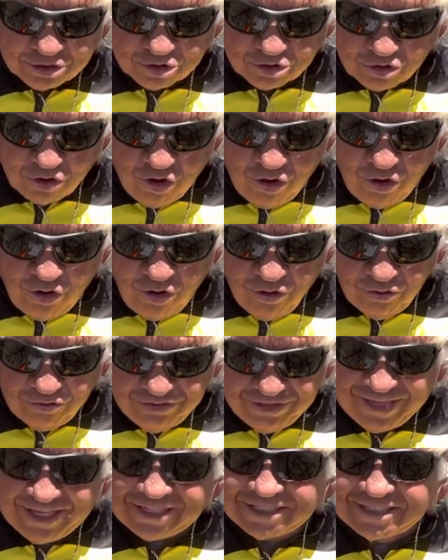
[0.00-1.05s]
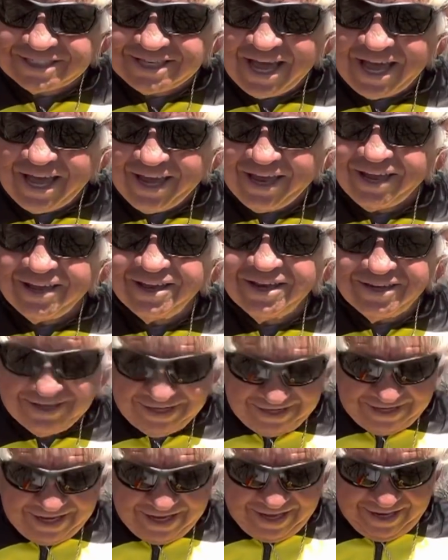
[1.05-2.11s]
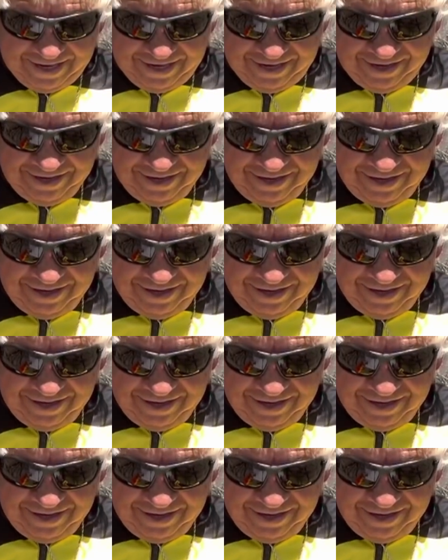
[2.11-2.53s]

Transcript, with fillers: strong this day, today,